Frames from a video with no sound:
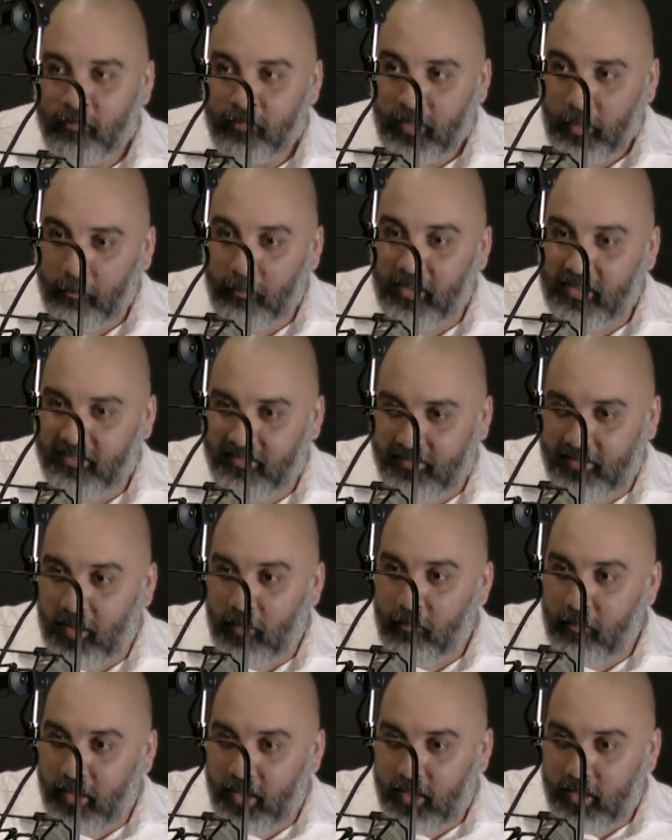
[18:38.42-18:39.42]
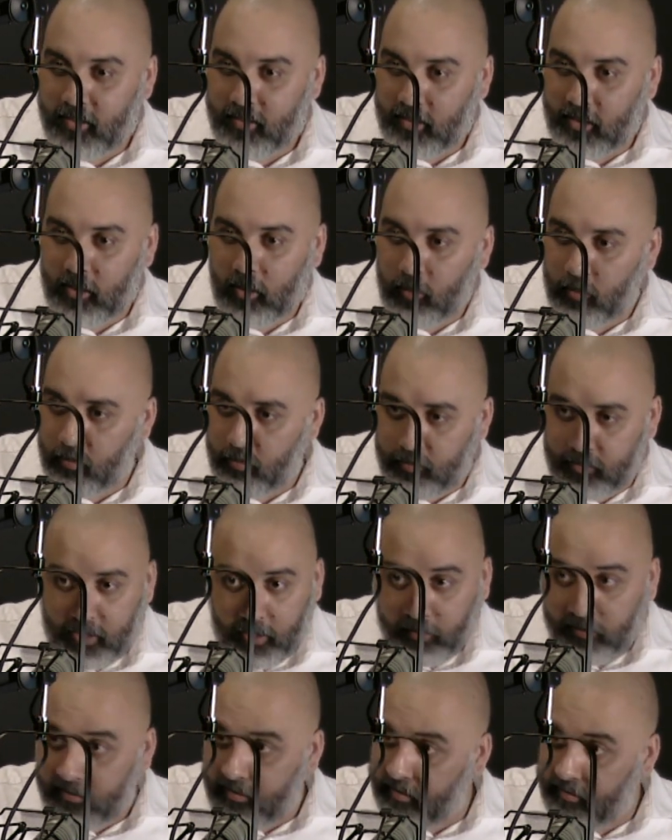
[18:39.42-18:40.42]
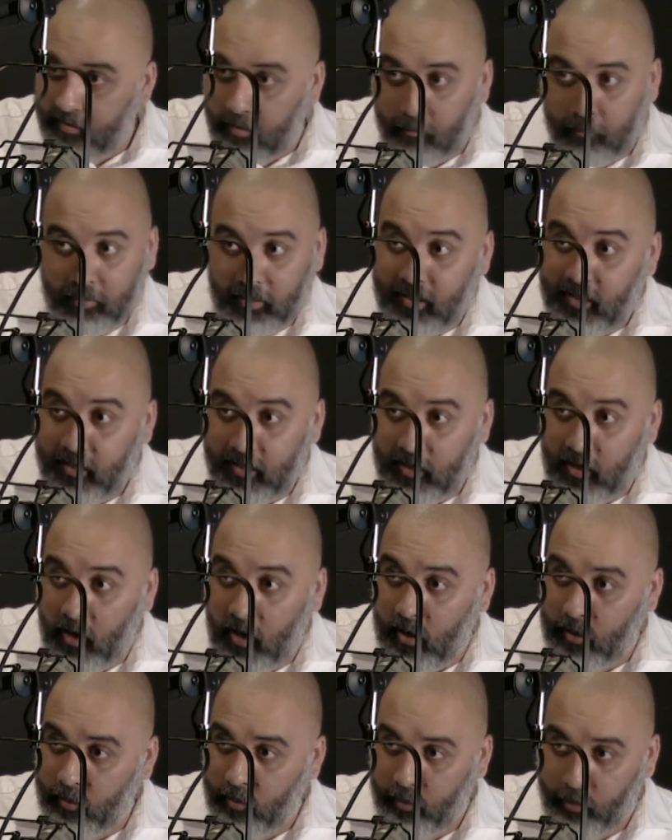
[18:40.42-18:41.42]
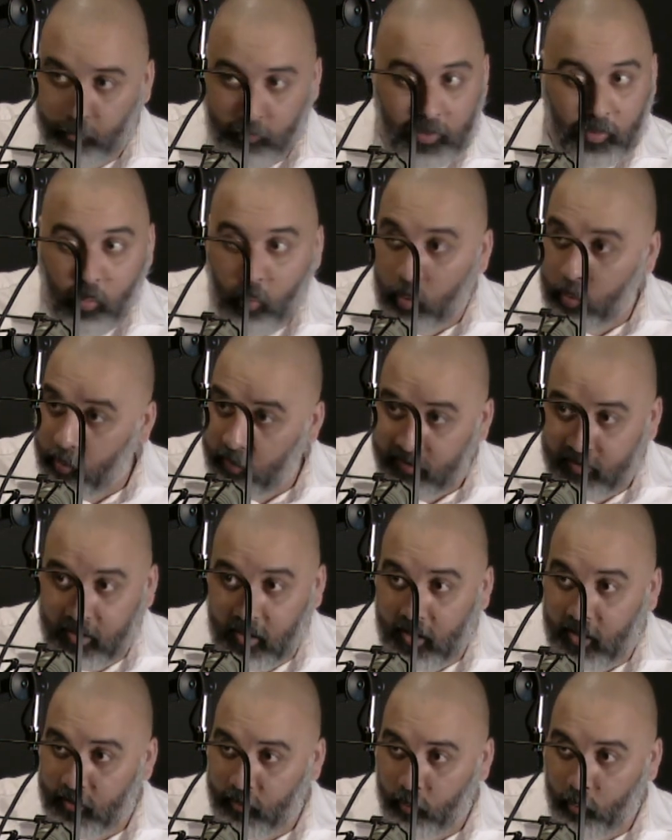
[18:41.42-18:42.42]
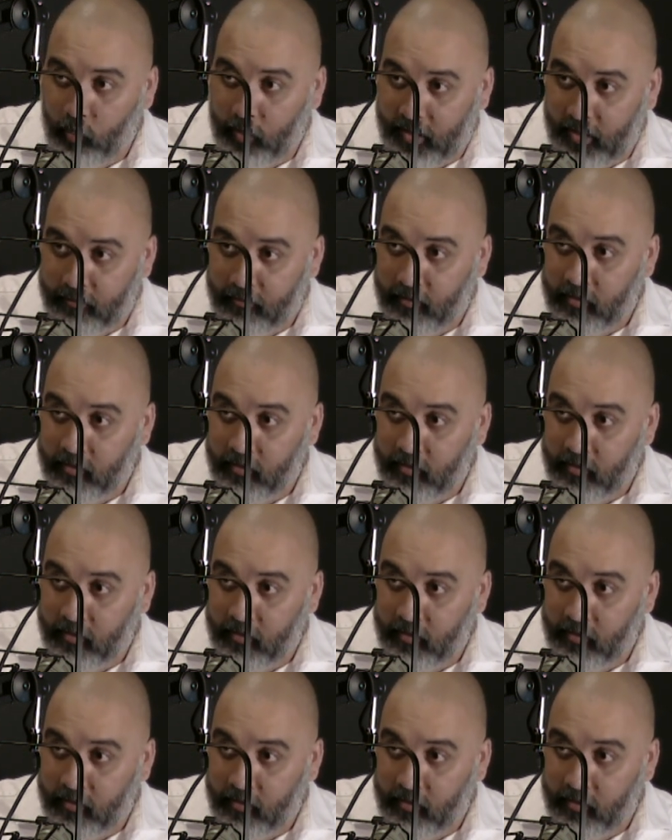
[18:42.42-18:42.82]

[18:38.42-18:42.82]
But some men, theirs is completely gone or 3/4 gone or whatever.